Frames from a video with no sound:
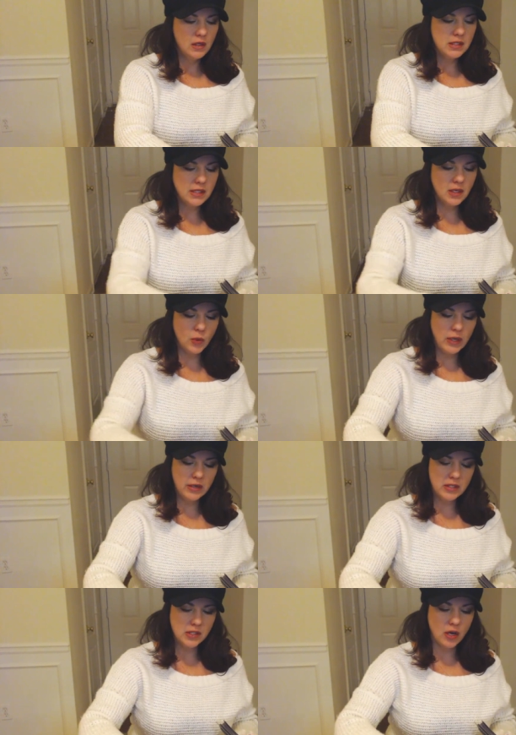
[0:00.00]
It's the
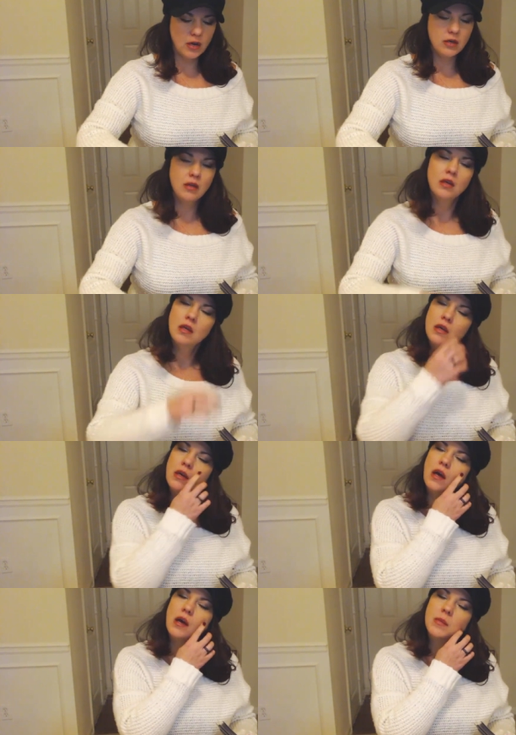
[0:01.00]
Aquarius card.
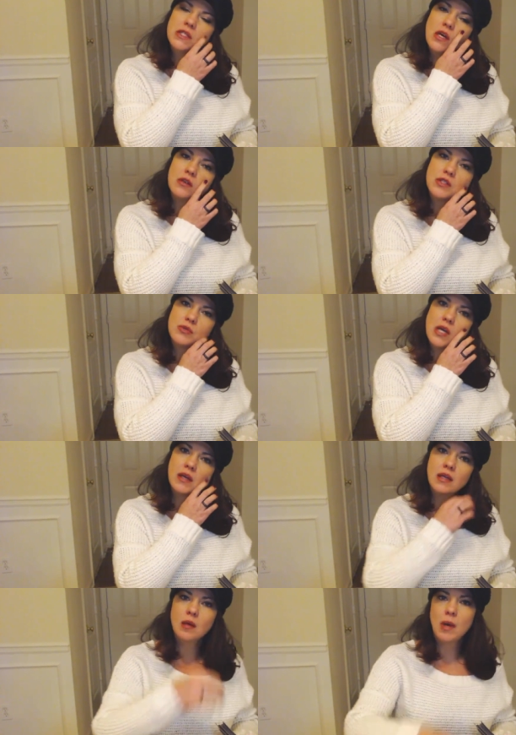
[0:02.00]
Um, it's also
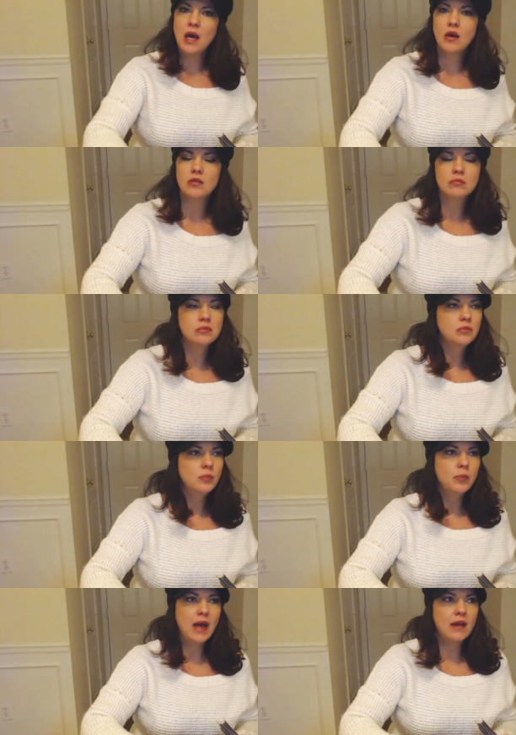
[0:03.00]
talking about
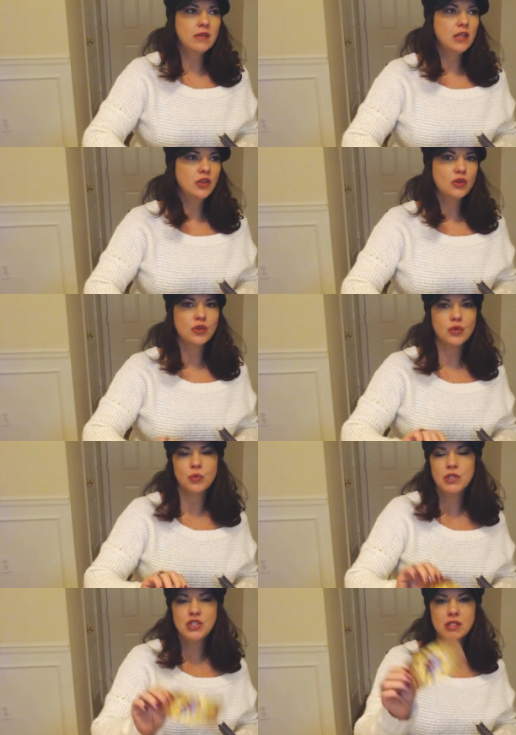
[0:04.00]
having your
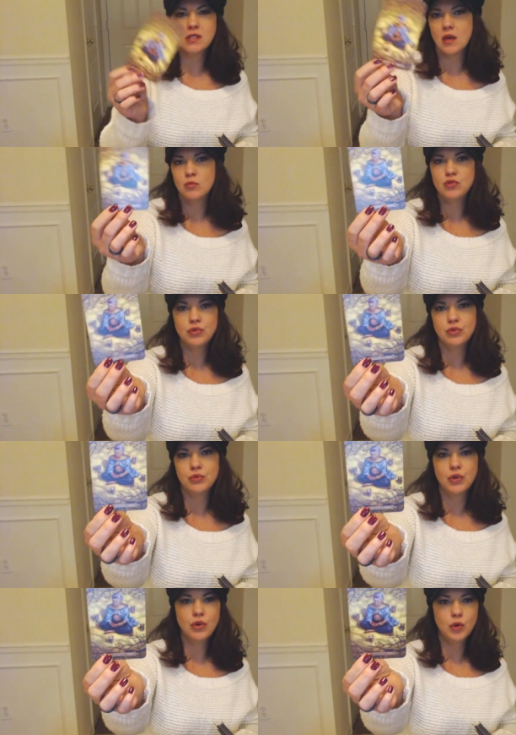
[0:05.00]
wishes come true,
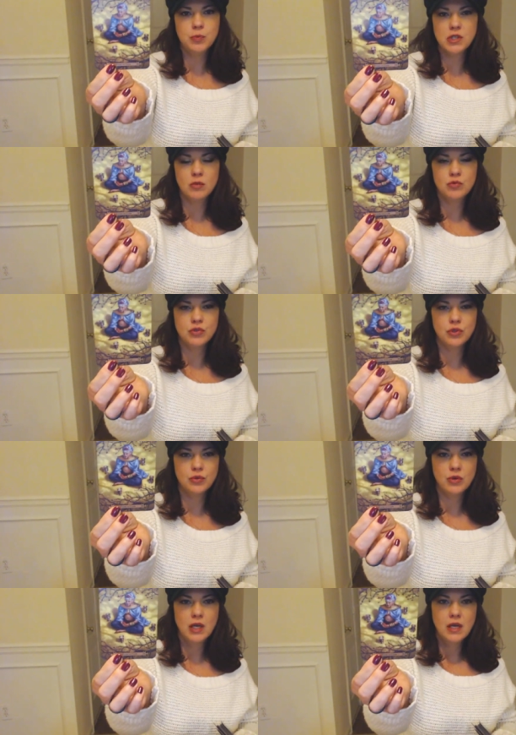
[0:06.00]
your hopes come
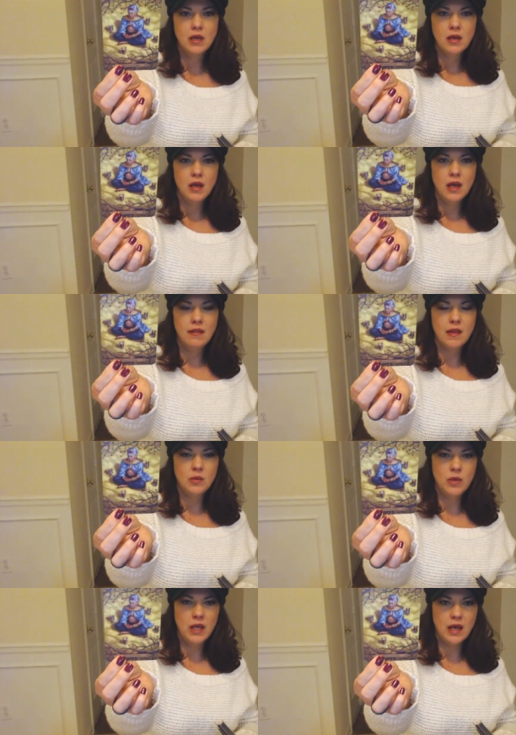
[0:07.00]
true. And
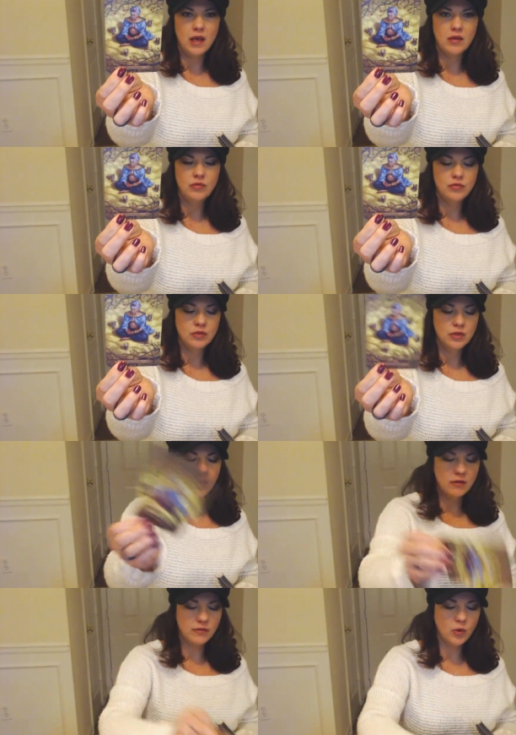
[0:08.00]
then we have
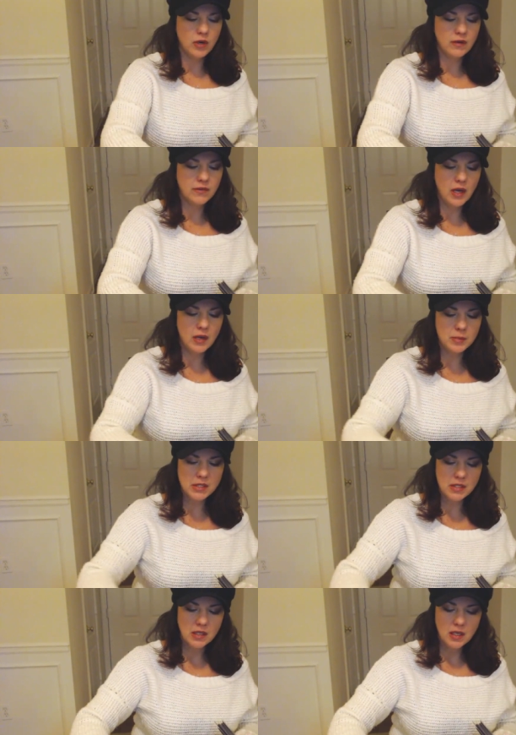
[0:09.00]
the Four of
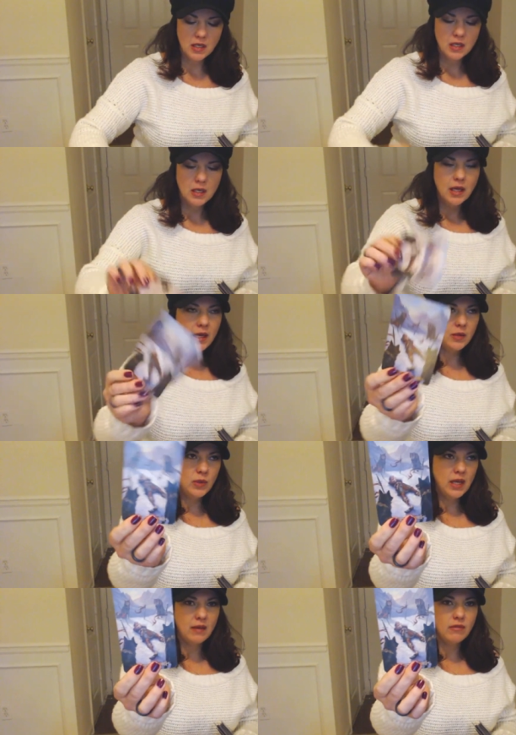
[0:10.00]
Cups. And
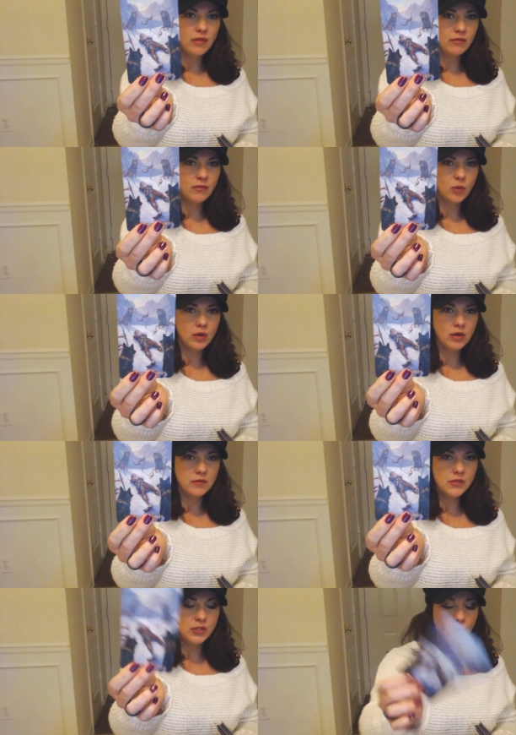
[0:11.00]
we have the Four
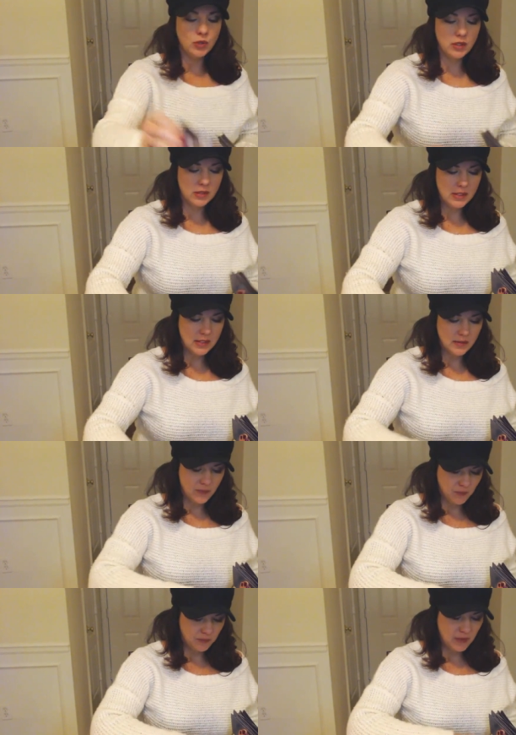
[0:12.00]
of Swords.
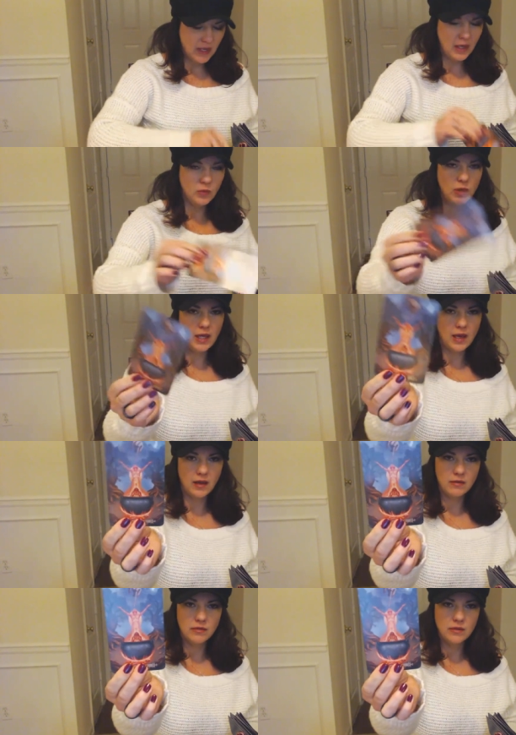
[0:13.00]
And we
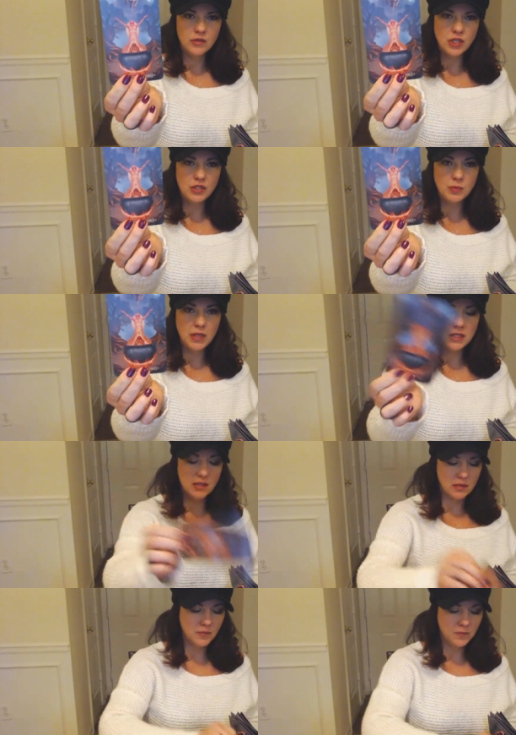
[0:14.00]
have
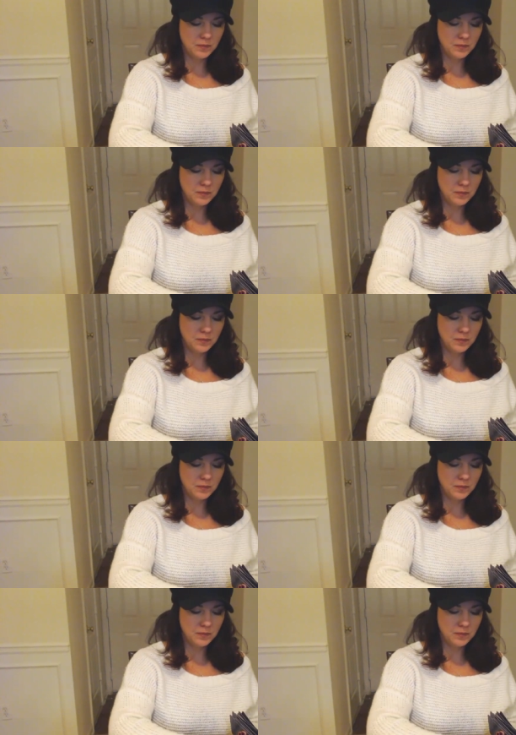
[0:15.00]
Judgment.